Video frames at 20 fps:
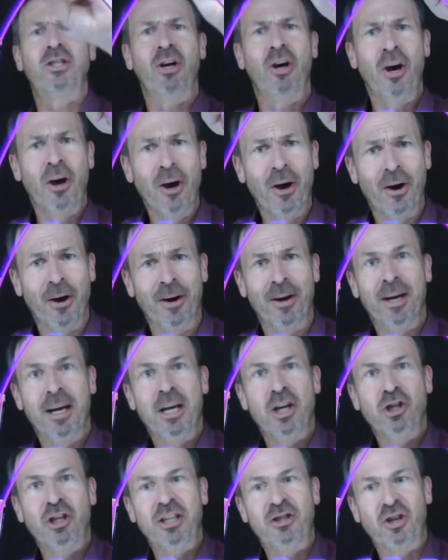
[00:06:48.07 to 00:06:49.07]
to
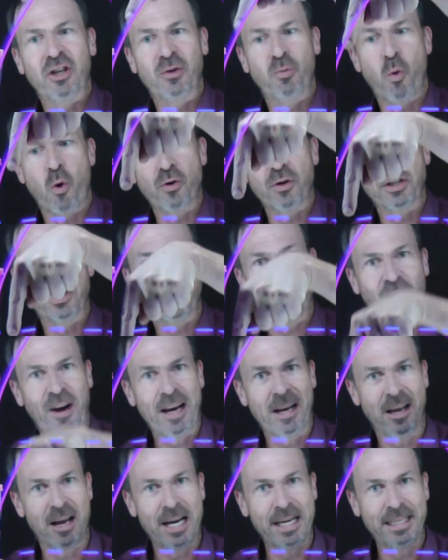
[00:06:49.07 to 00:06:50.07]
her, she's just walked a
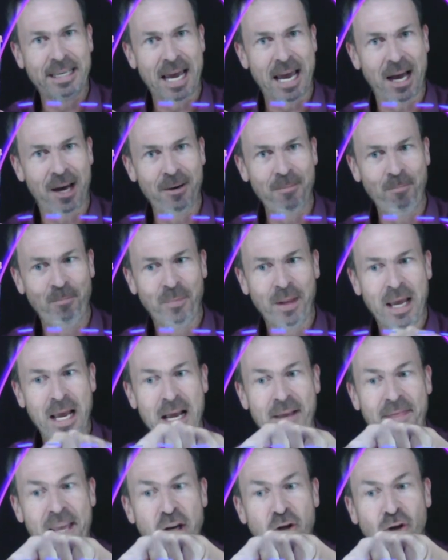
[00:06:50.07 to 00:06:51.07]
straight line down.
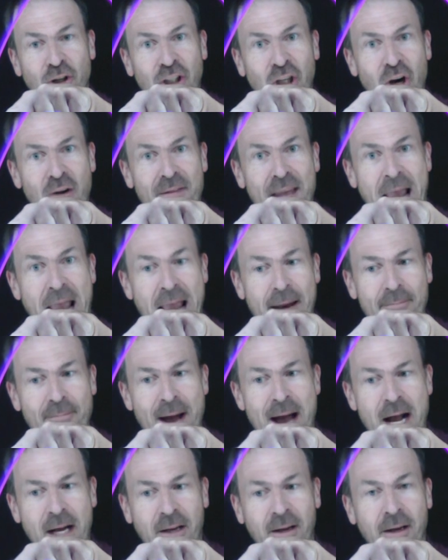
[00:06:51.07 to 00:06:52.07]
Then she'll turn that
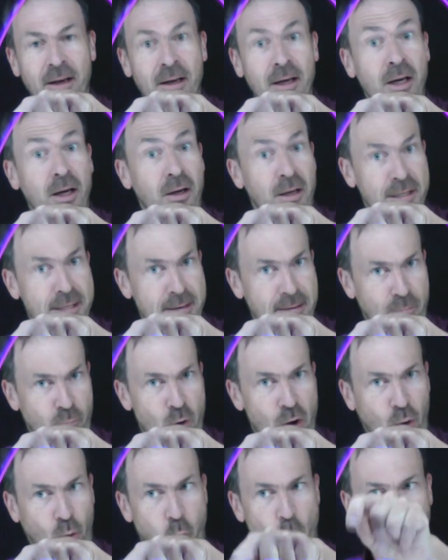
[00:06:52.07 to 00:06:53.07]
marker
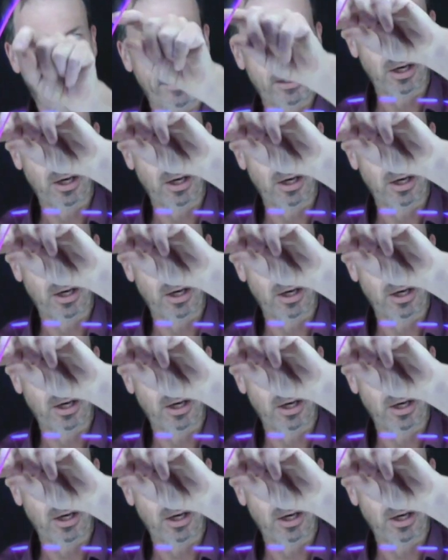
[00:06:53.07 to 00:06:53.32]
one quarter of a